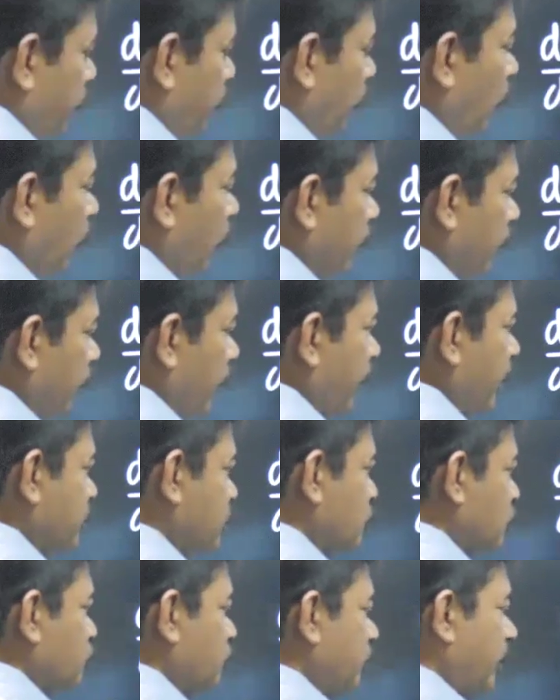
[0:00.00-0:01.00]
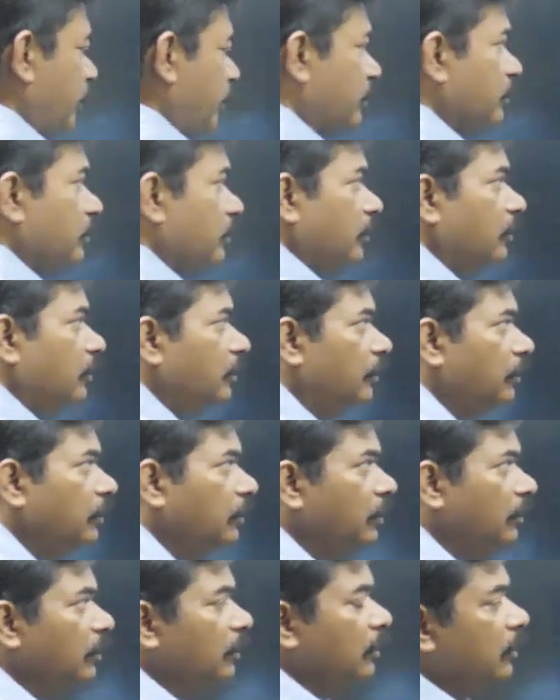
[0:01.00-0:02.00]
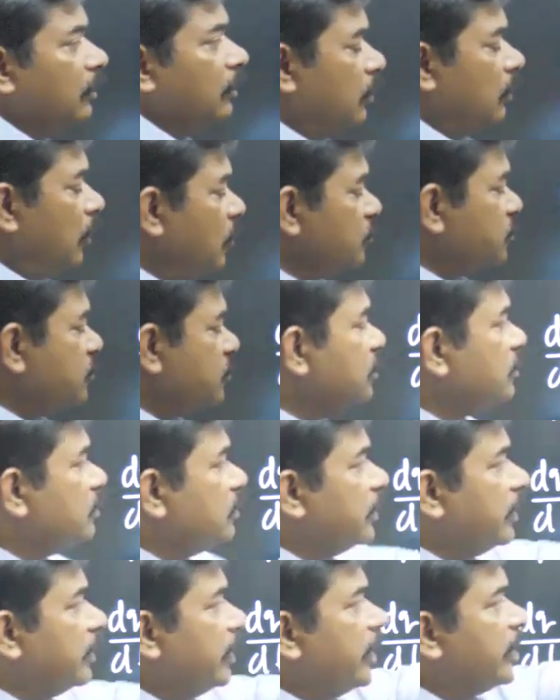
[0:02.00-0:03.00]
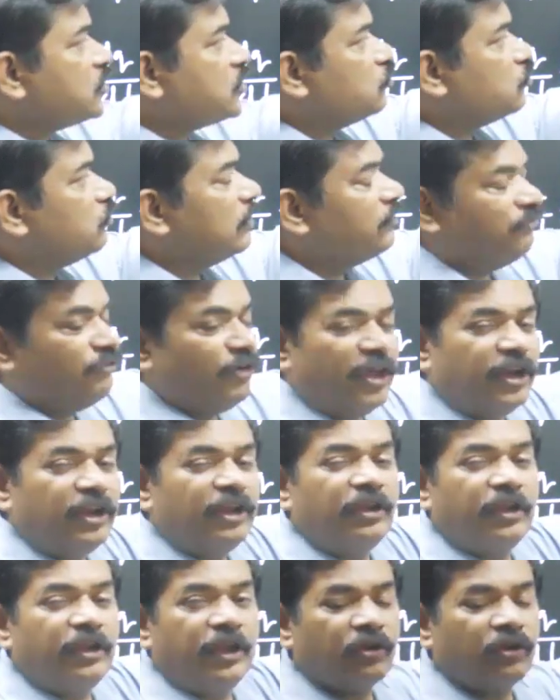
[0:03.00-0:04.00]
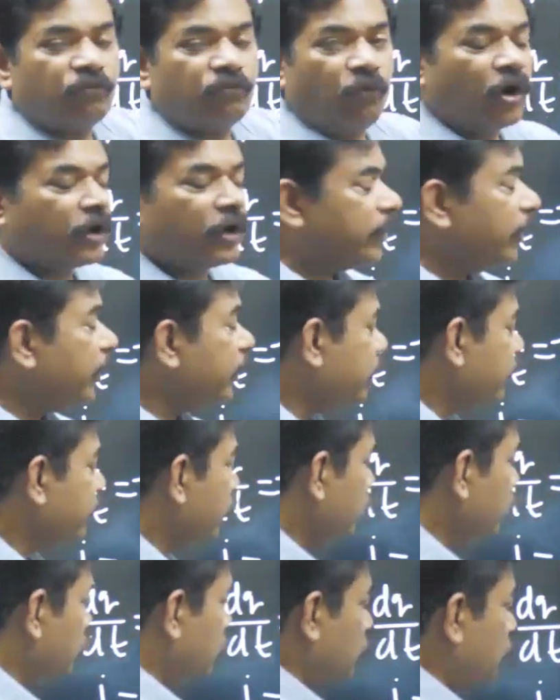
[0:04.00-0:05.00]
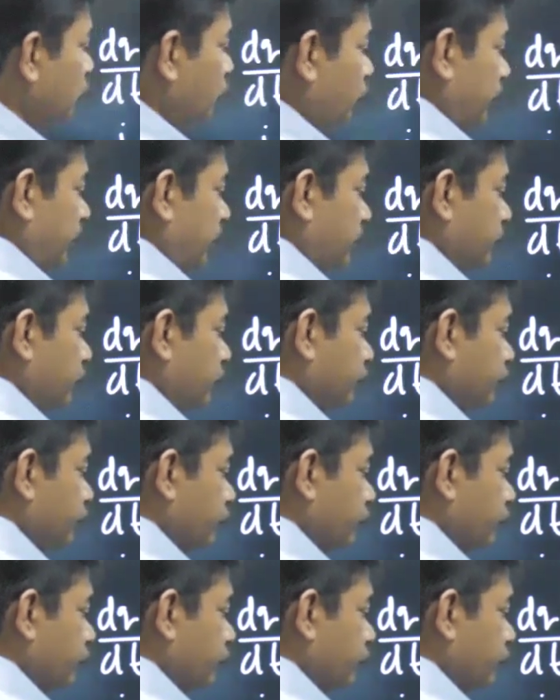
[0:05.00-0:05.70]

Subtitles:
upon x squared. Now see, x will vary at what rate? 2v.